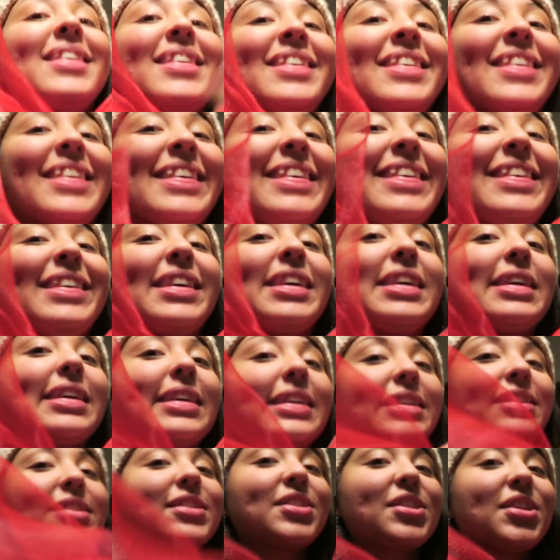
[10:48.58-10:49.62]
Did I want that
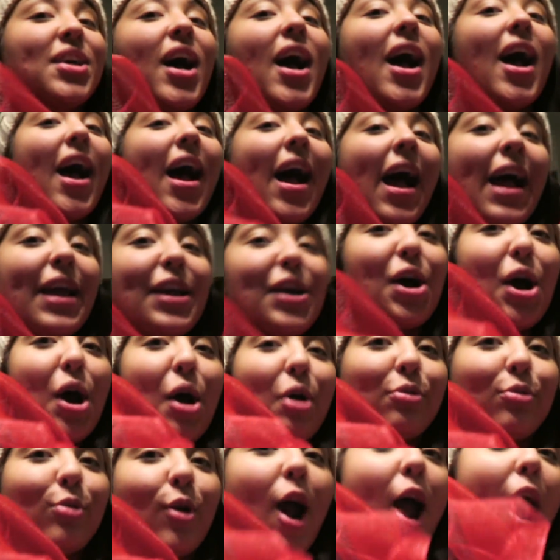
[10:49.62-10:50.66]
crazy? Tie
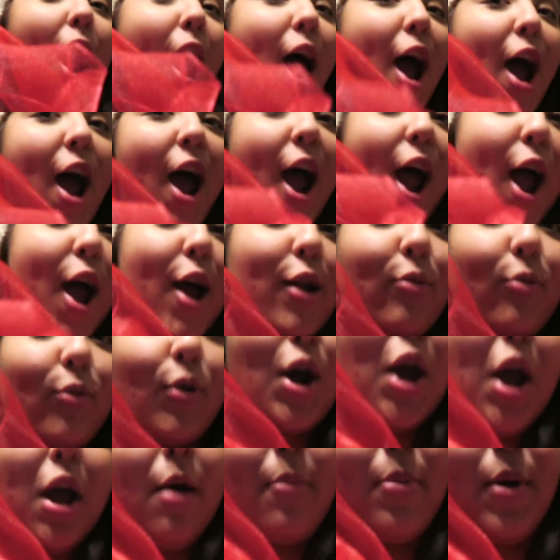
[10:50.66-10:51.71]
a red
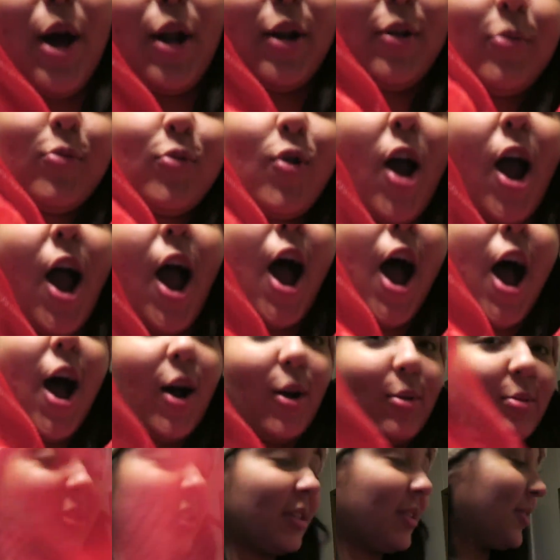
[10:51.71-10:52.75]
ribbon
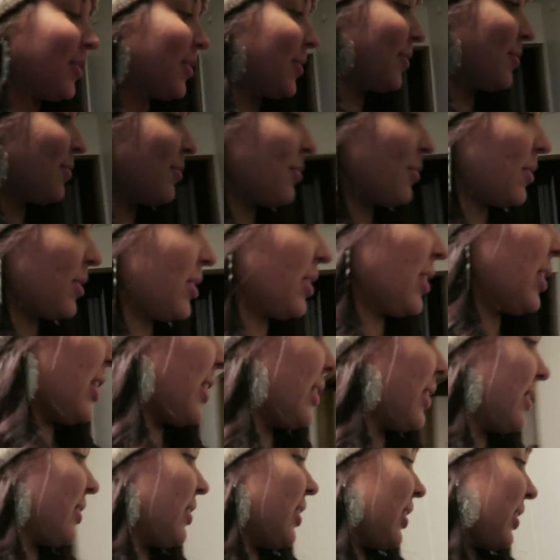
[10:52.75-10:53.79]
round. But yeah,
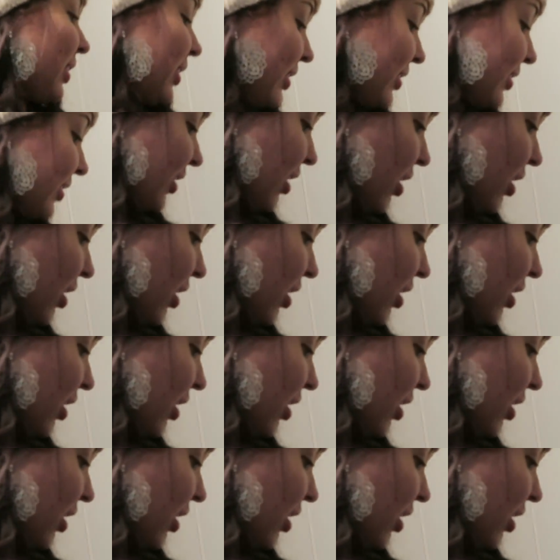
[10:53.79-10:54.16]
I didn't like it.